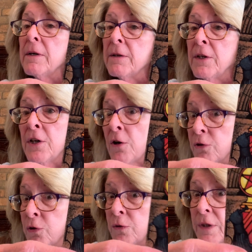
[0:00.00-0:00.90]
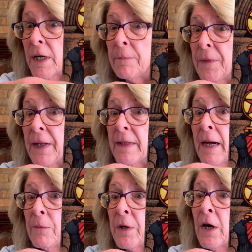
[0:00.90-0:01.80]
to something
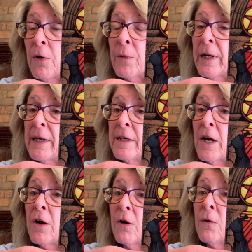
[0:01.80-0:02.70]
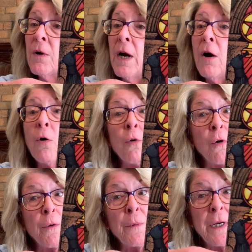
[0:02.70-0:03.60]
that we already know,
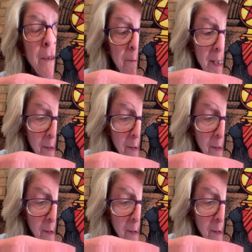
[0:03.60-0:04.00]
or we could be